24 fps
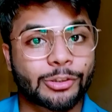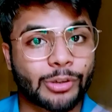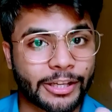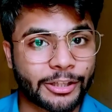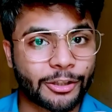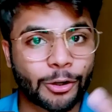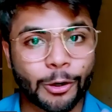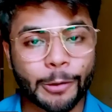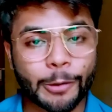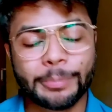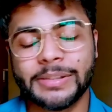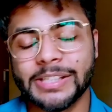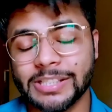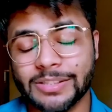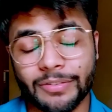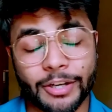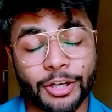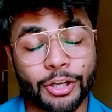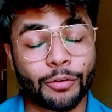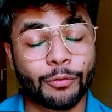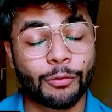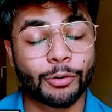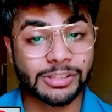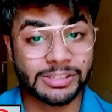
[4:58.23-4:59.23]
So I hope
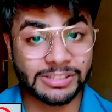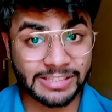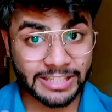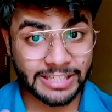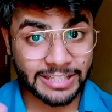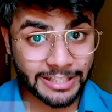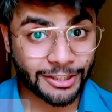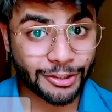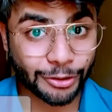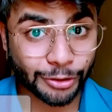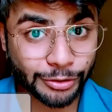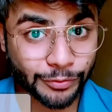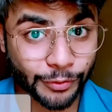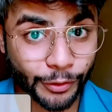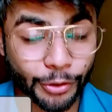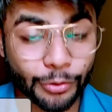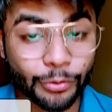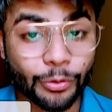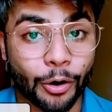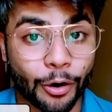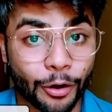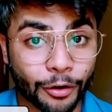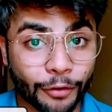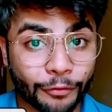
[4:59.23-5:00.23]
this video was really
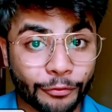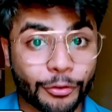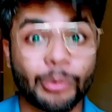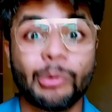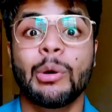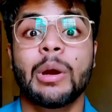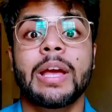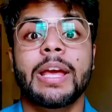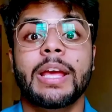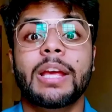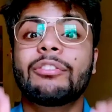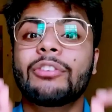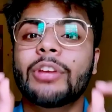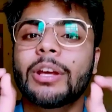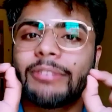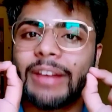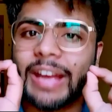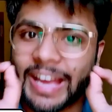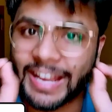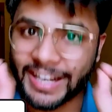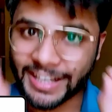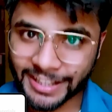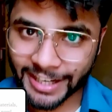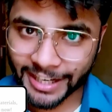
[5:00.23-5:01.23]
useful to all of you. If
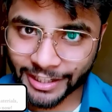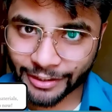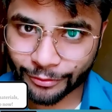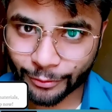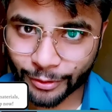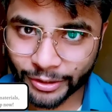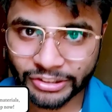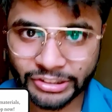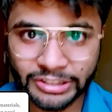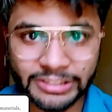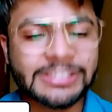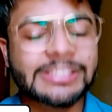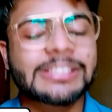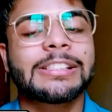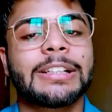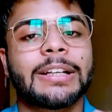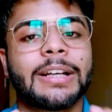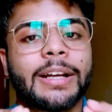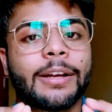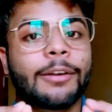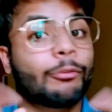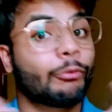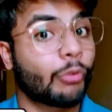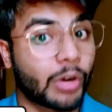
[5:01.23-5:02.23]
you have any kind of
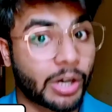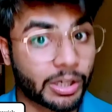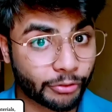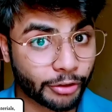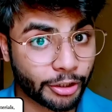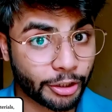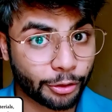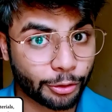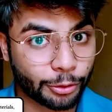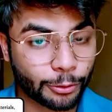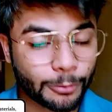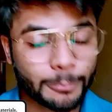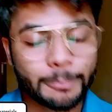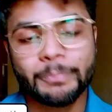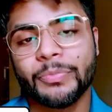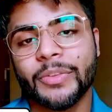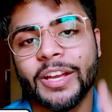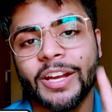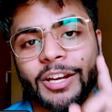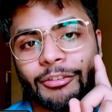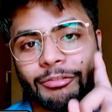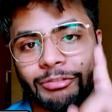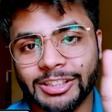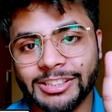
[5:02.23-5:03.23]
questions, what will you
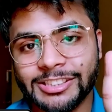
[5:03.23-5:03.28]
do?